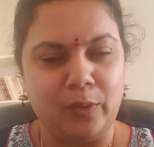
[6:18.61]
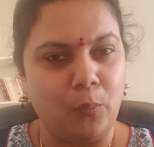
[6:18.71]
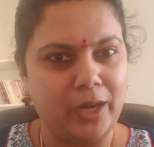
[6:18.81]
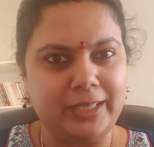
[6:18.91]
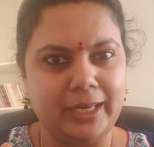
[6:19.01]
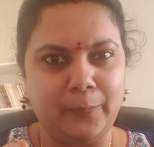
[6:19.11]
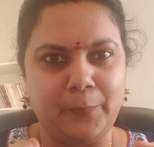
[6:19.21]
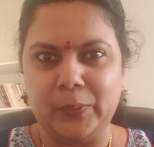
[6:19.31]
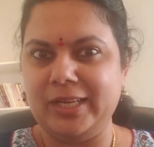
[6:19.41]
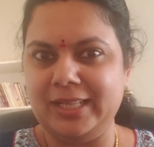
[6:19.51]
wanted to
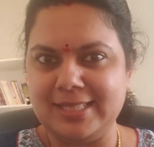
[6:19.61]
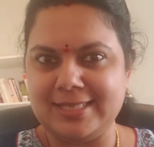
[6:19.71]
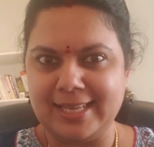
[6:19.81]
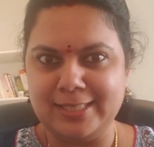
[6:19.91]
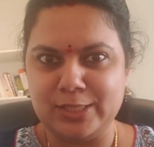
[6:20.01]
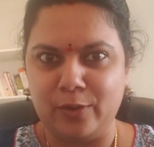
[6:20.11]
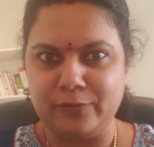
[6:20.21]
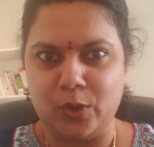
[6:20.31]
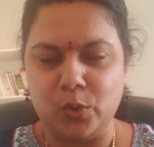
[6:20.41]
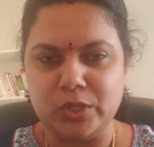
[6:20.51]
put in the center
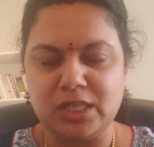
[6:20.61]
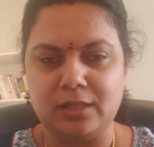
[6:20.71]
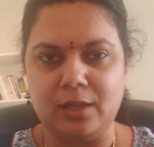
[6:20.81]
of the ocean.